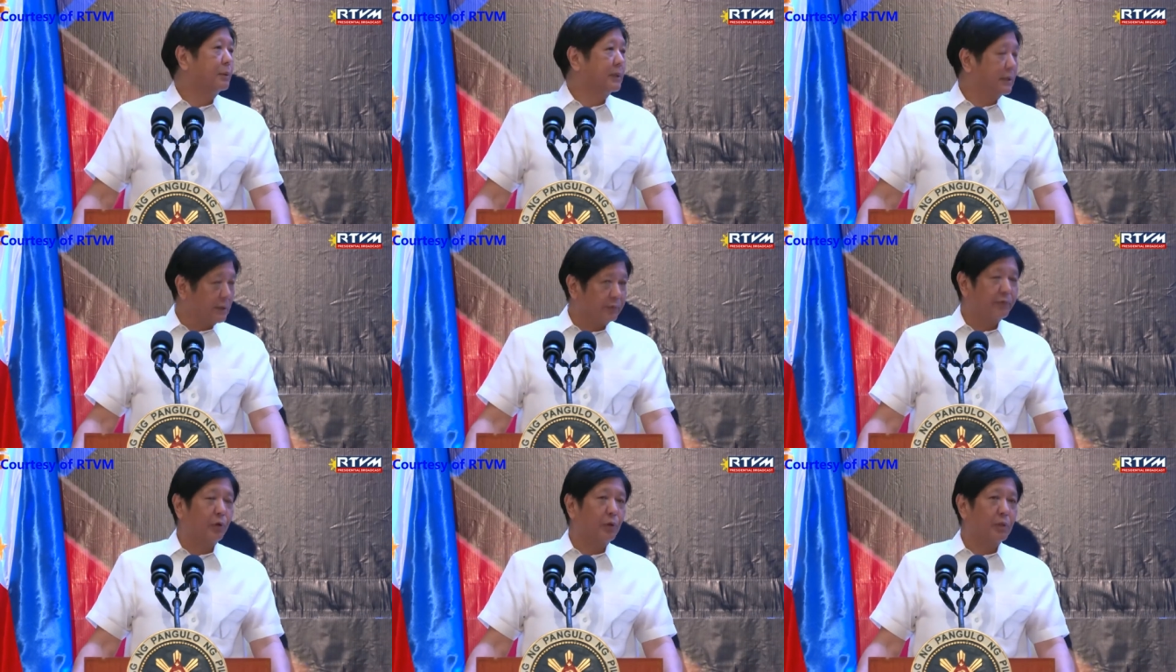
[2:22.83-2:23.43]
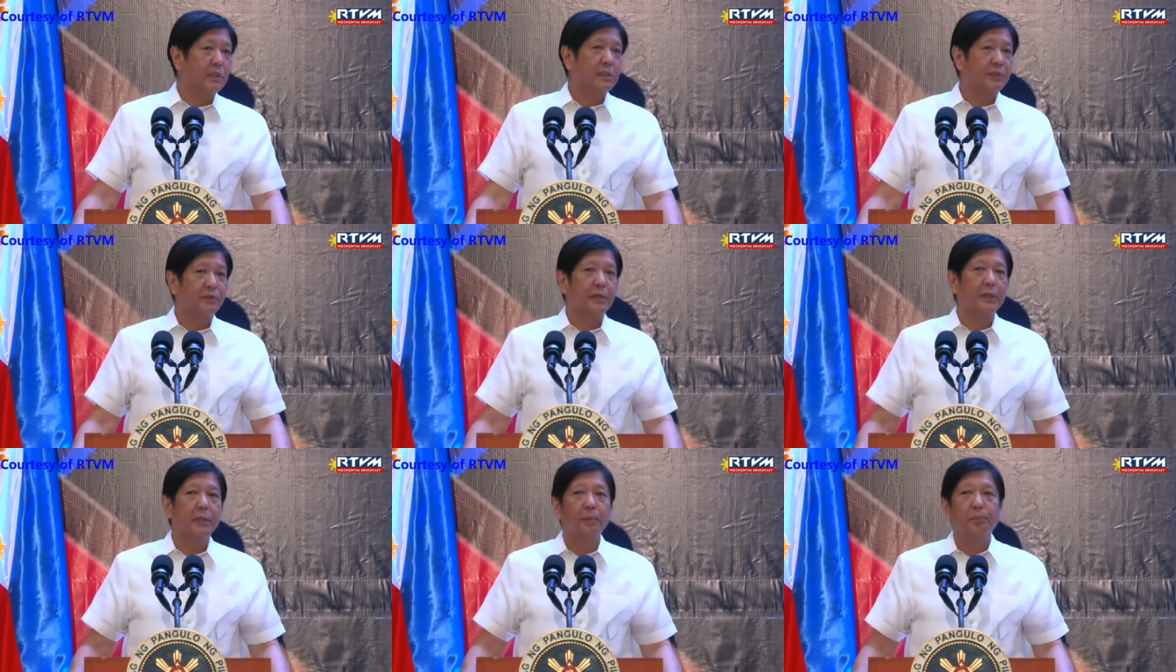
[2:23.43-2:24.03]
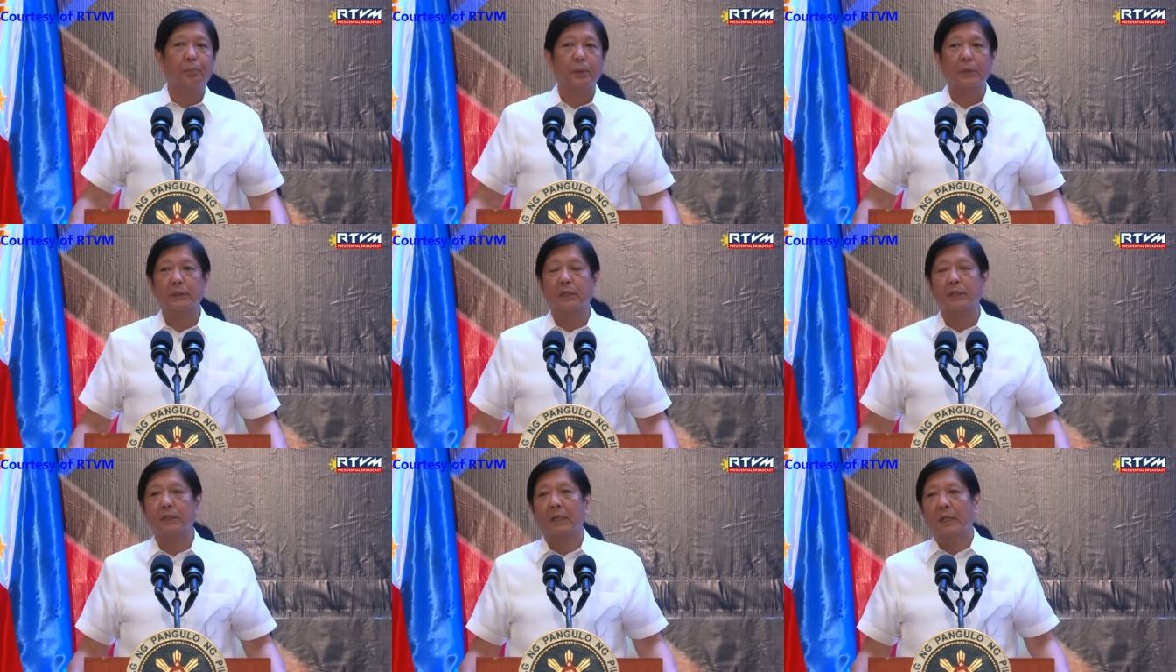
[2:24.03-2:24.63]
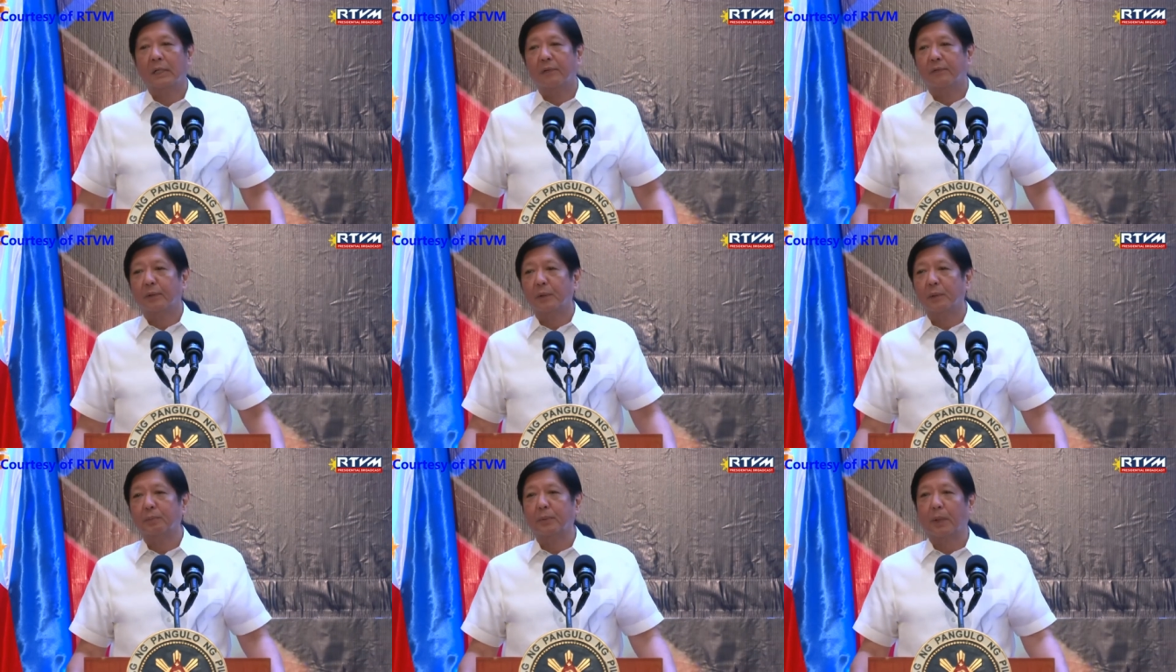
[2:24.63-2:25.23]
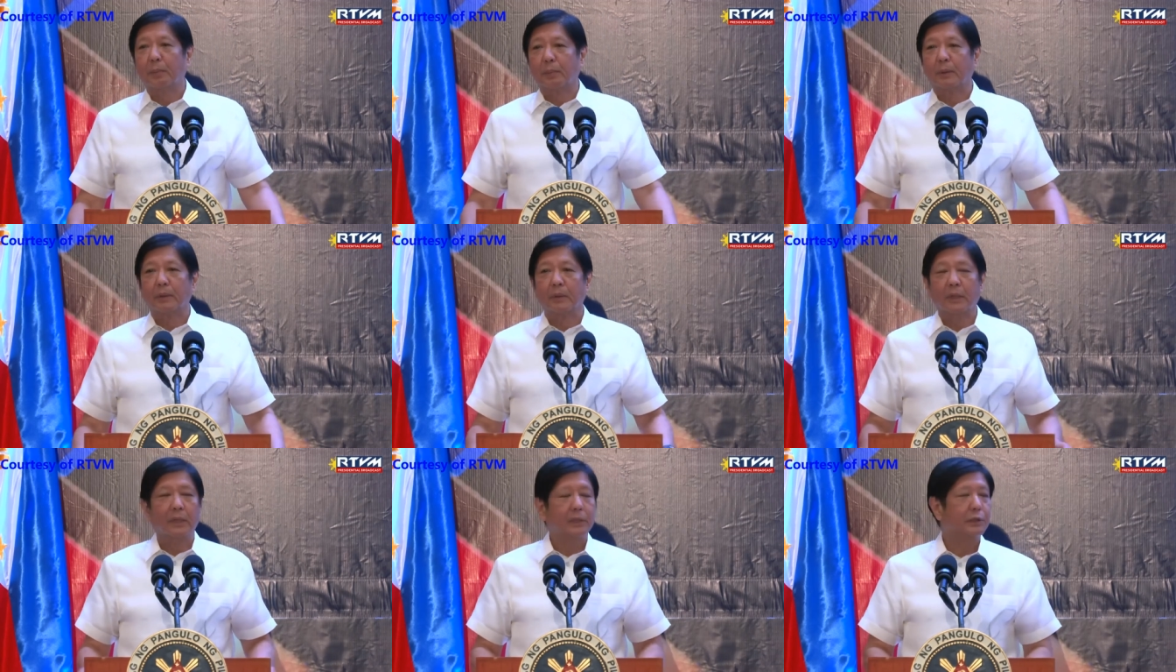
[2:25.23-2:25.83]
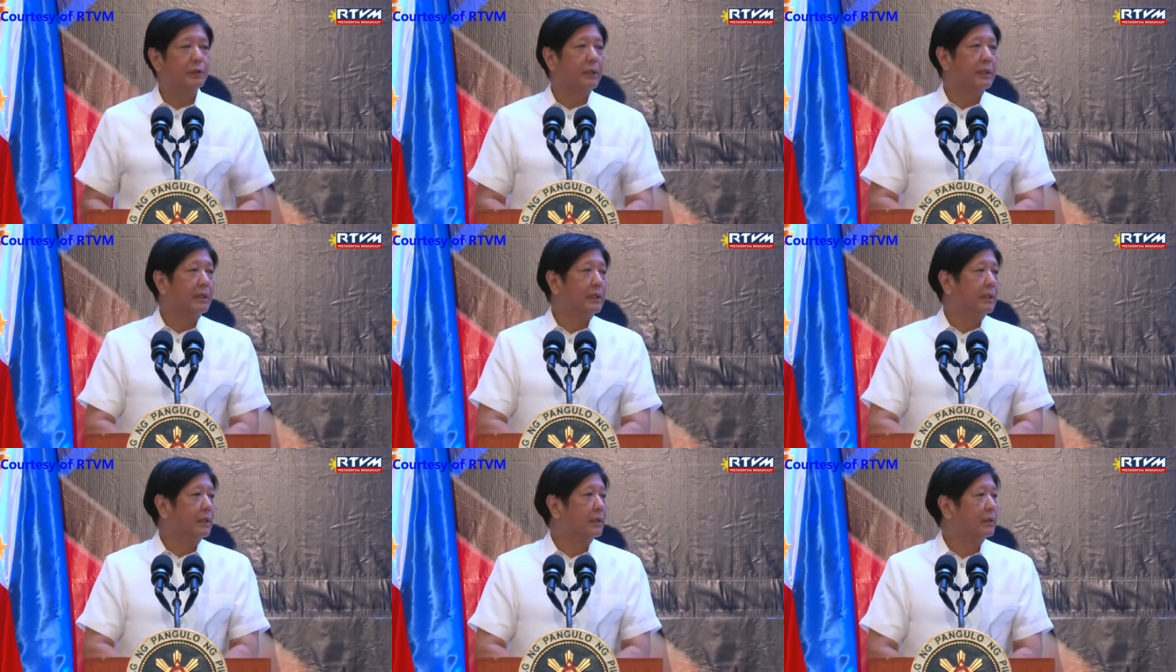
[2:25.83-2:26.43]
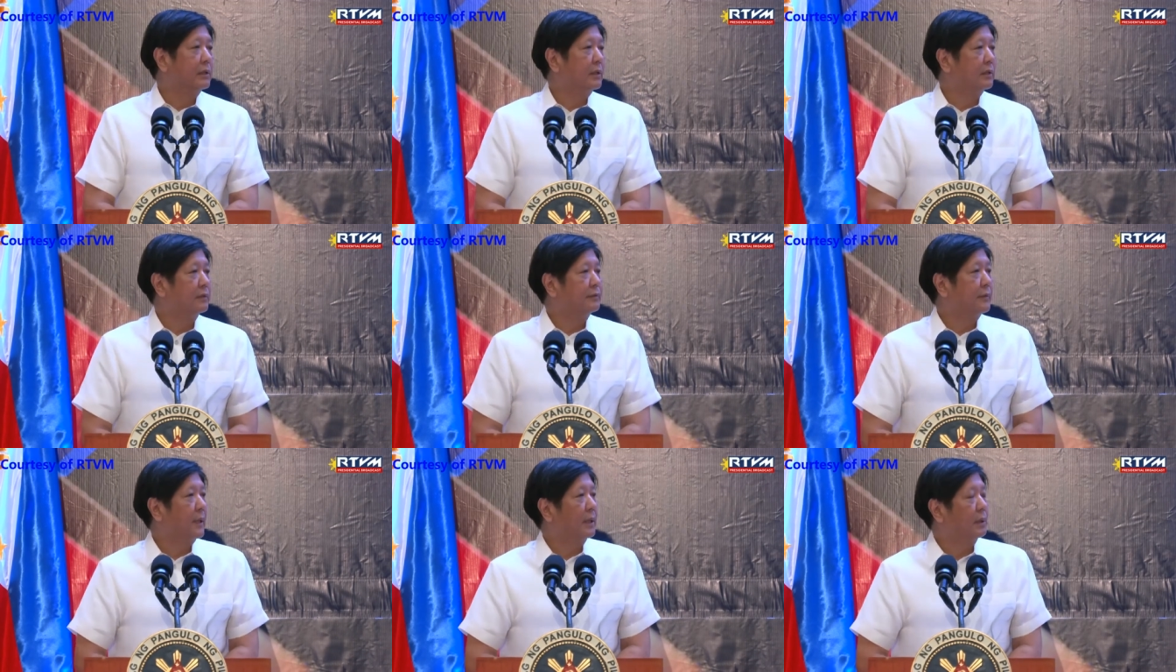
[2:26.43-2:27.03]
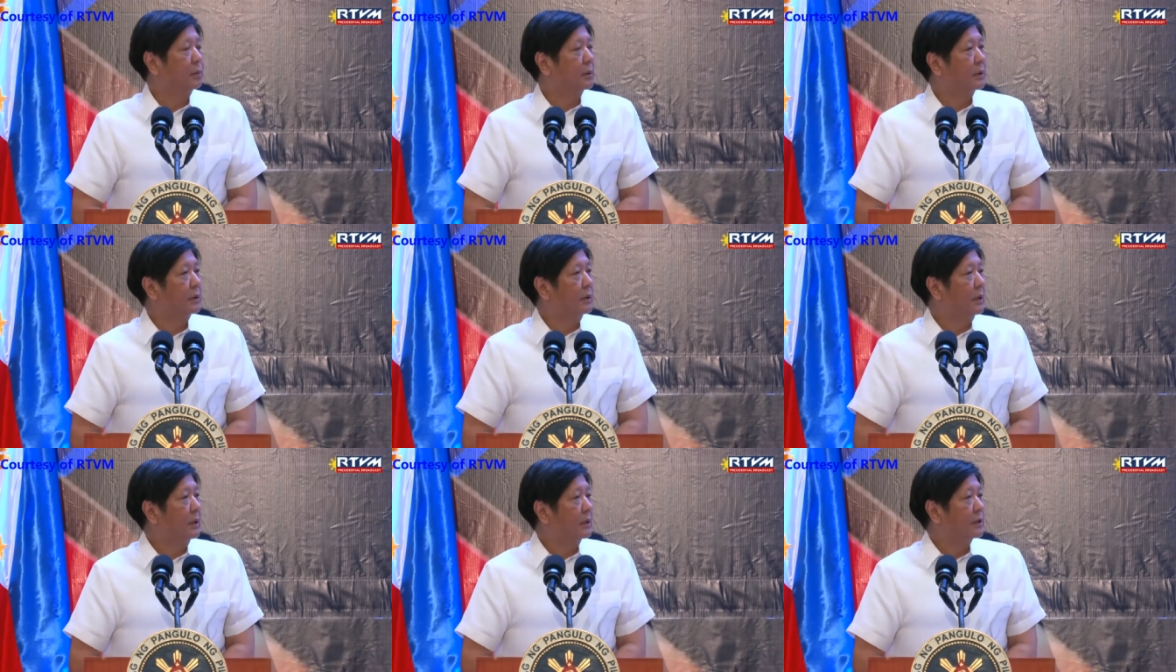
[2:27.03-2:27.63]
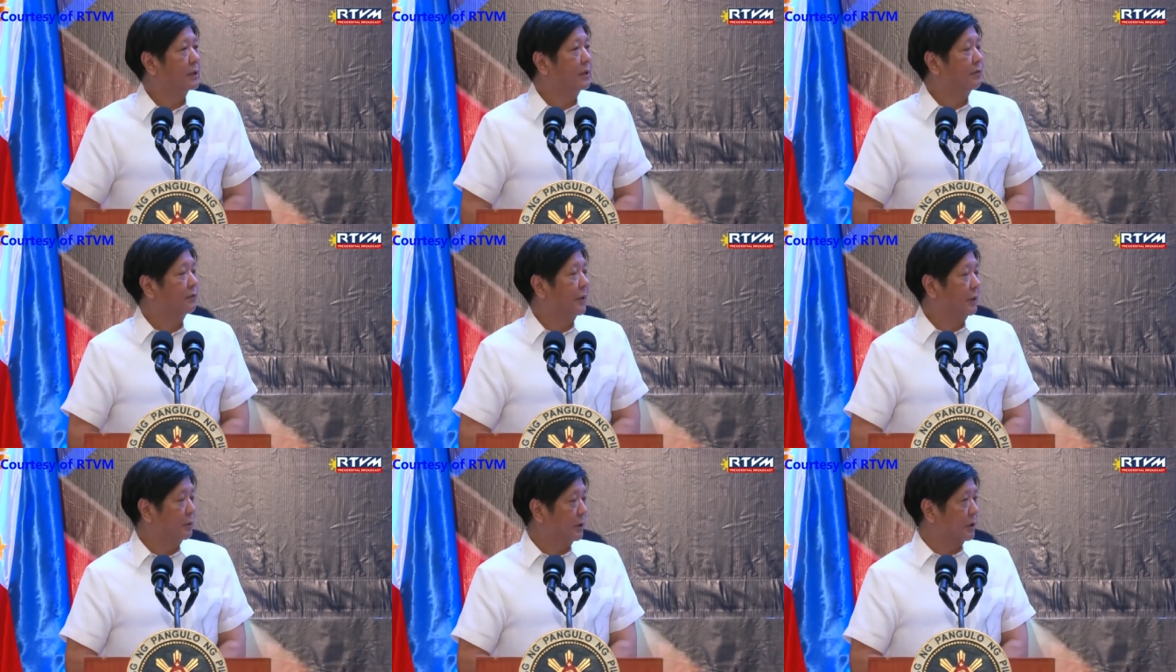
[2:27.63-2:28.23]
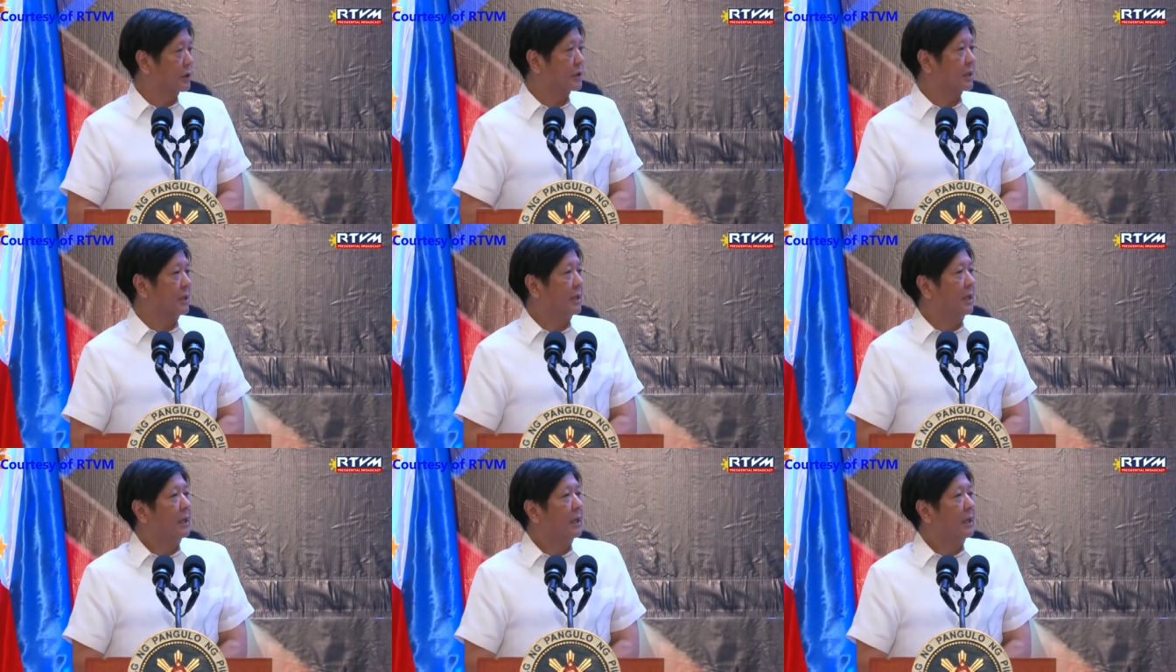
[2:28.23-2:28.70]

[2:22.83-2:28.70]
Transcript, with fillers: which of course is very important for the proper training of our seafarers.